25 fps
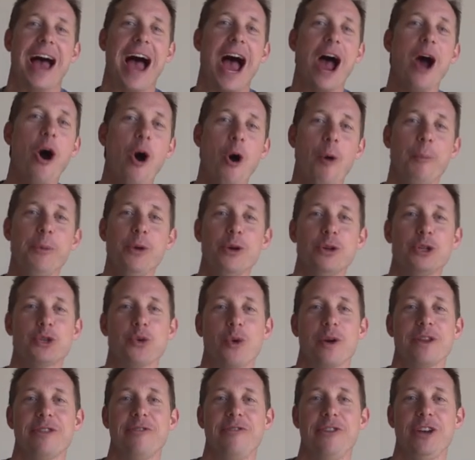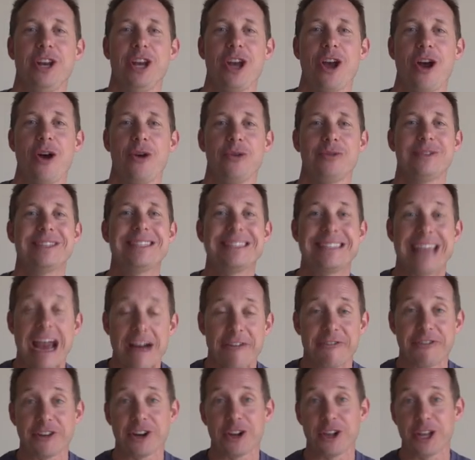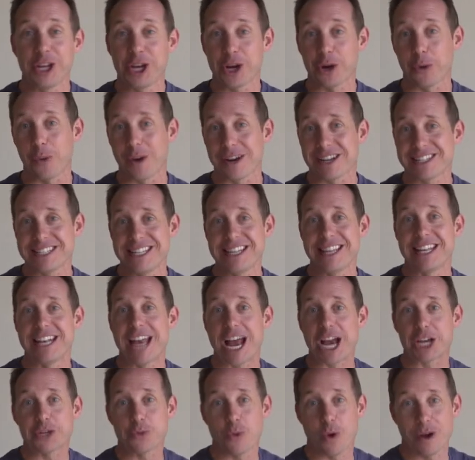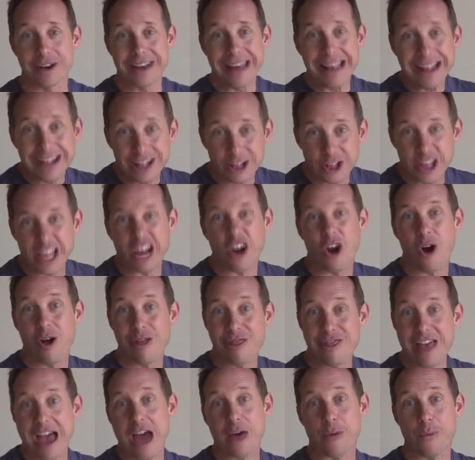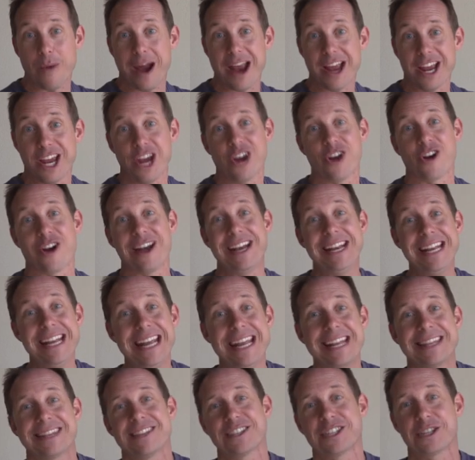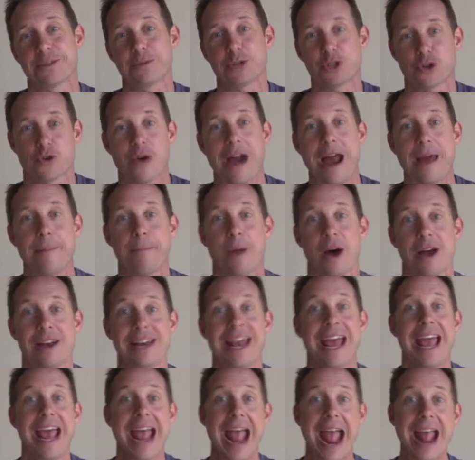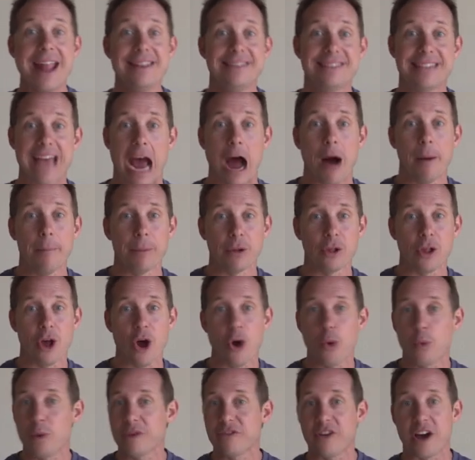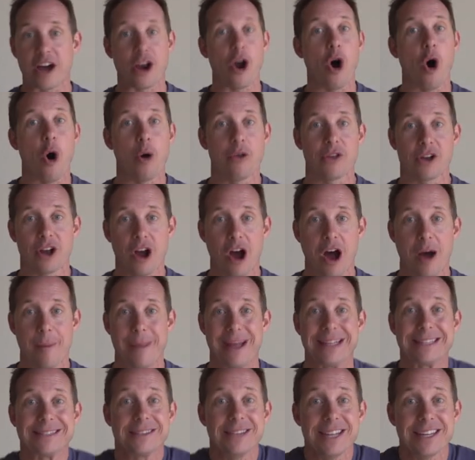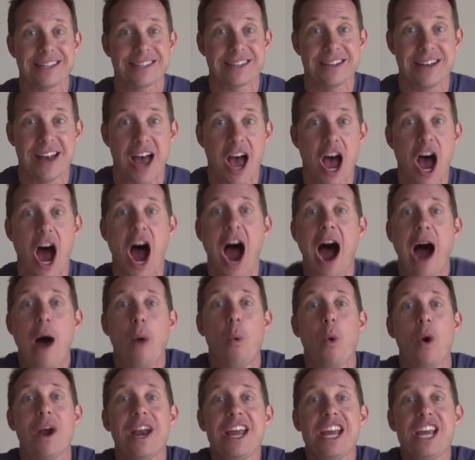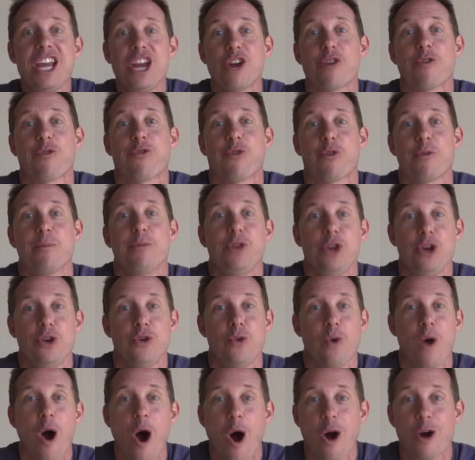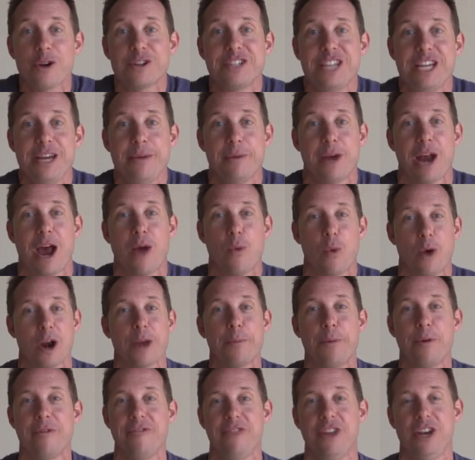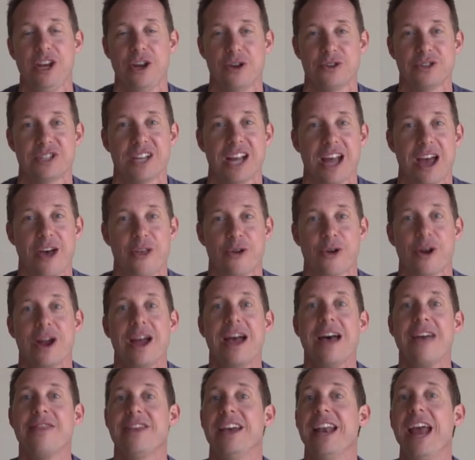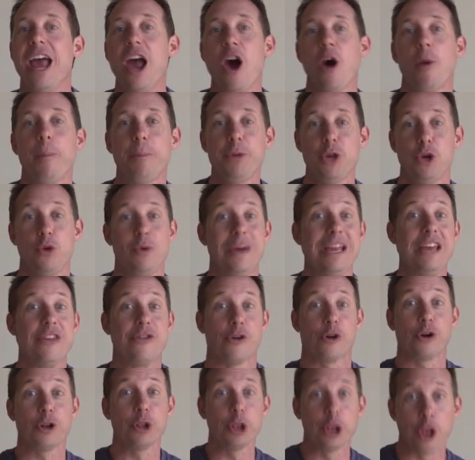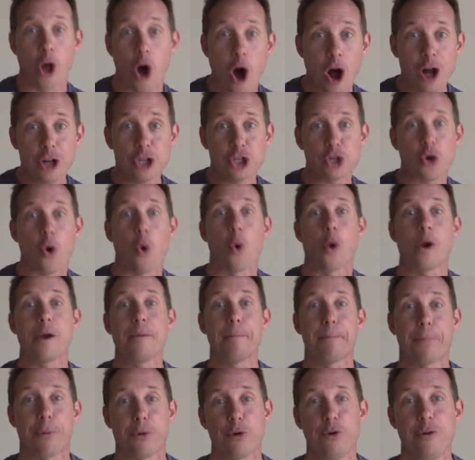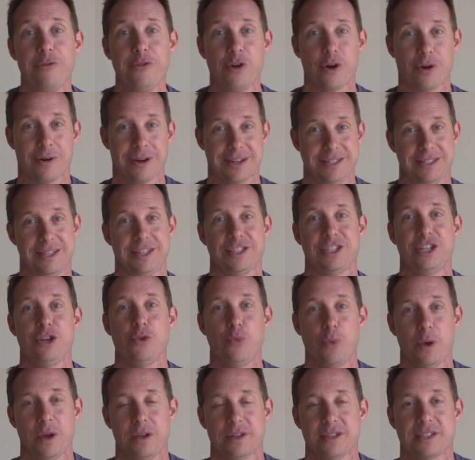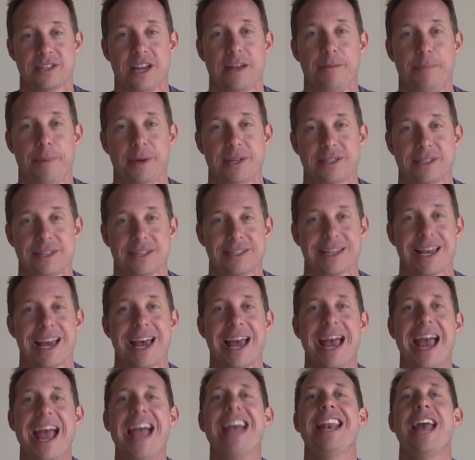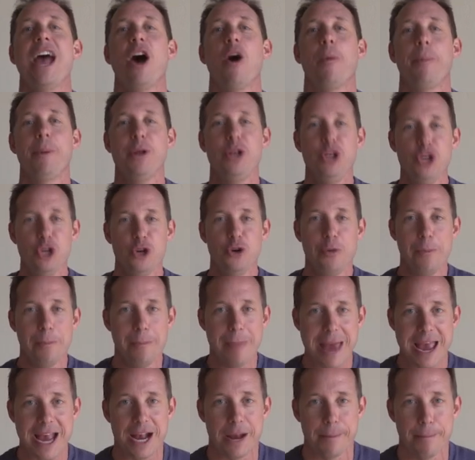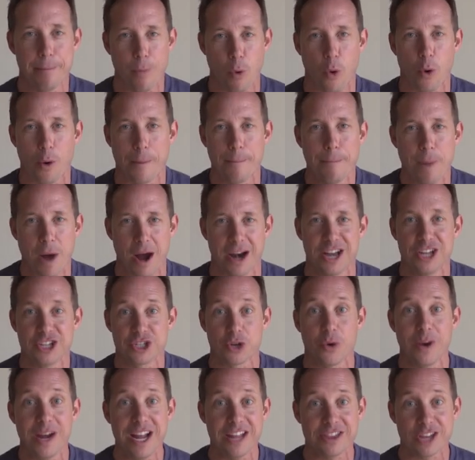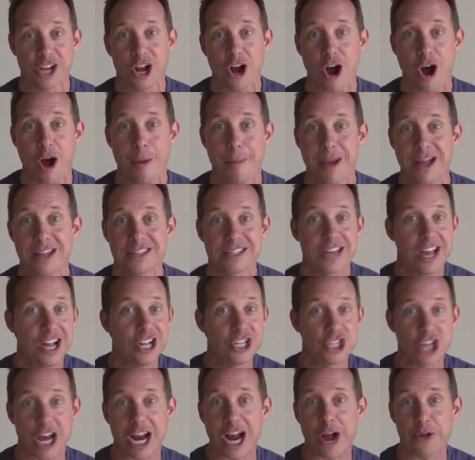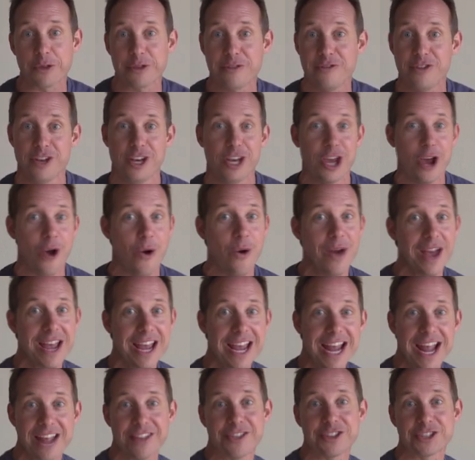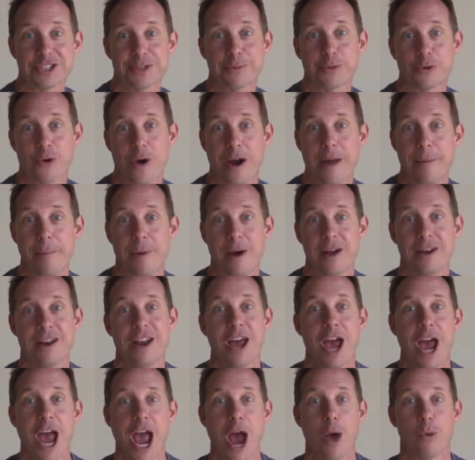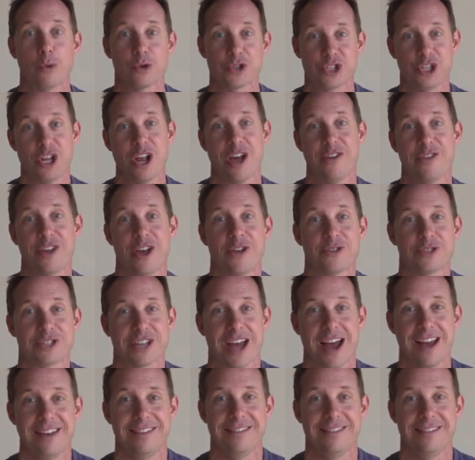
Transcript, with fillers: I hope you enjoyed the video. Definitely you want to see the next one. Click on that right here and hit the subscribe button. And down below, we've got all the comments. Listen, I want to hear from you. Our team and I want to put videos together that help you either launch or improve your existing real estate business and helping you make more money. So hit the comments, check out the video, hit the subscribe button, and we'll see you on the other side.